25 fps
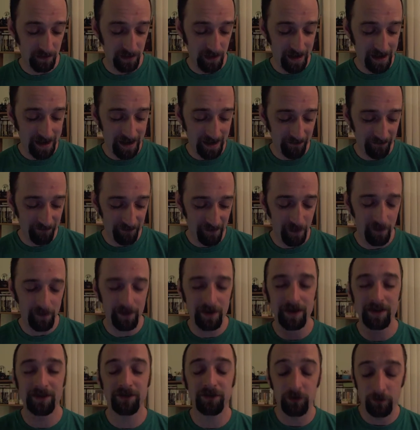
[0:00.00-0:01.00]
I have
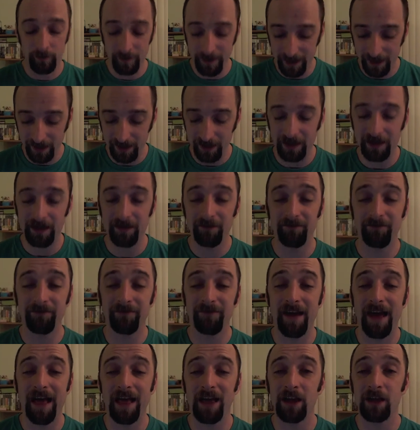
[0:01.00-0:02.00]
found it to be an
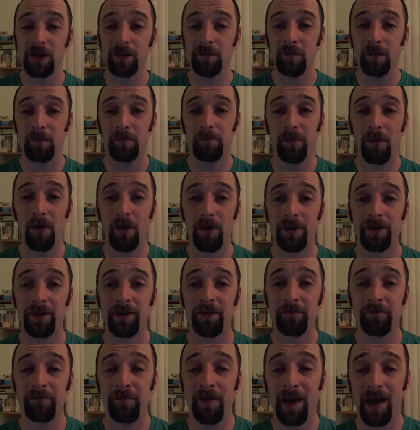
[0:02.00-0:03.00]
invaluable part
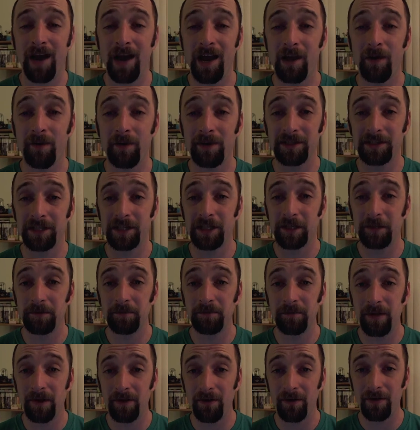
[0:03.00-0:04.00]
of my iOS
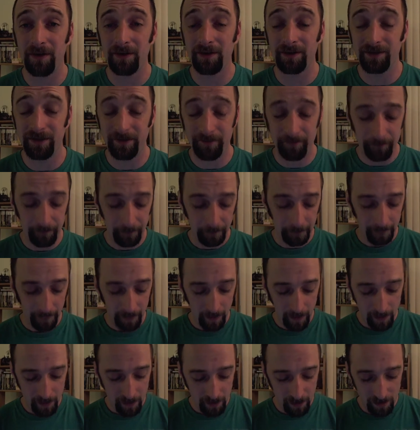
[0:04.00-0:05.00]
experience.
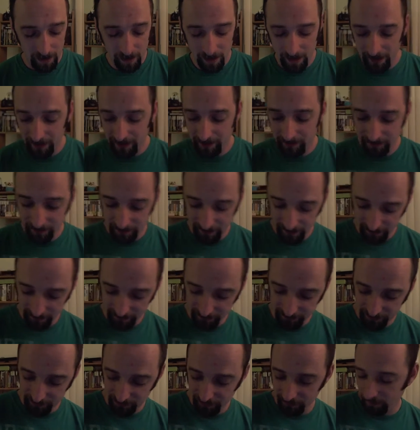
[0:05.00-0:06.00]
It's
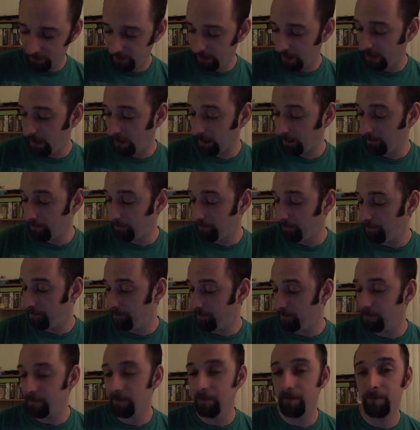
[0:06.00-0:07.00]
these
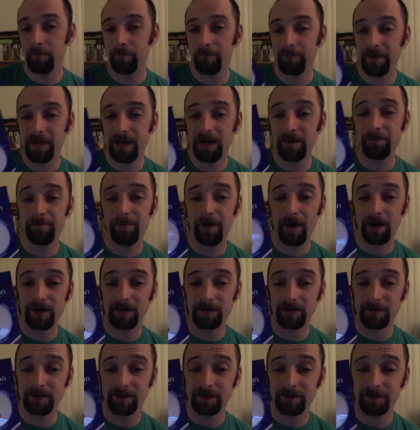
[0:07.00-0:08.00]
Me
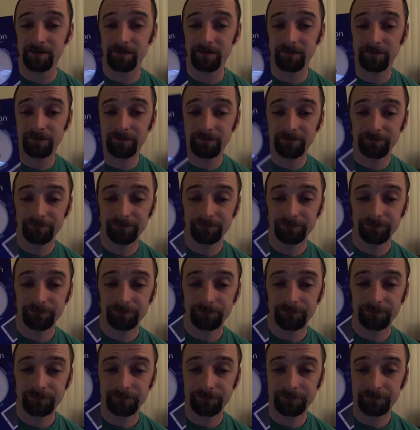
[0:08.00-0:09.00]
buttons,
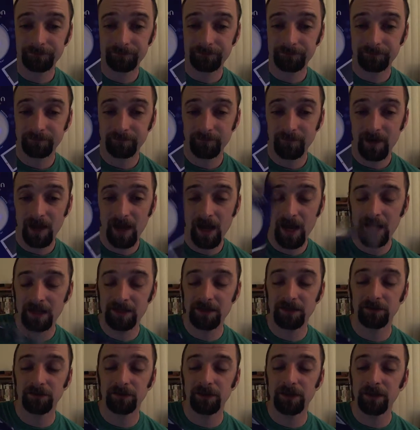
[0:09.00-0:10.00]
and
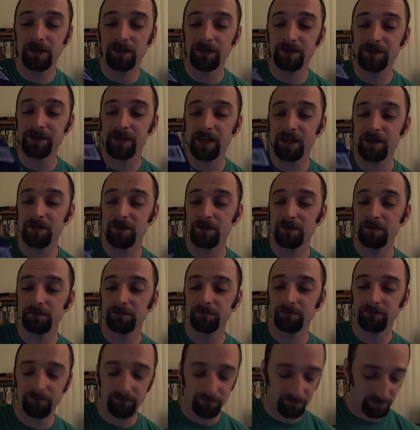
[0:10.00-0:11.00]
it's a little sticker
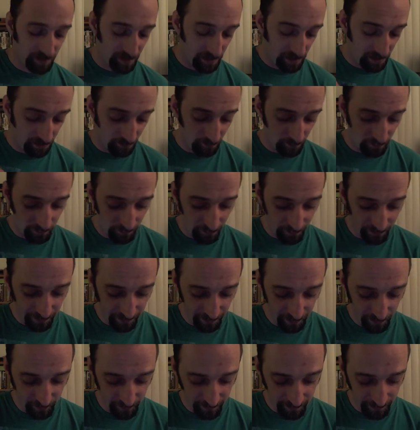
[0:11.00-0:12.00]
with
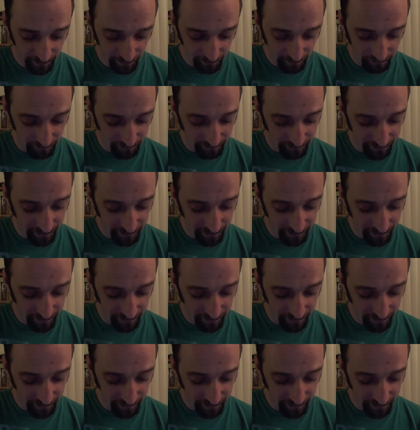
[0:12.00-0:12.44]
a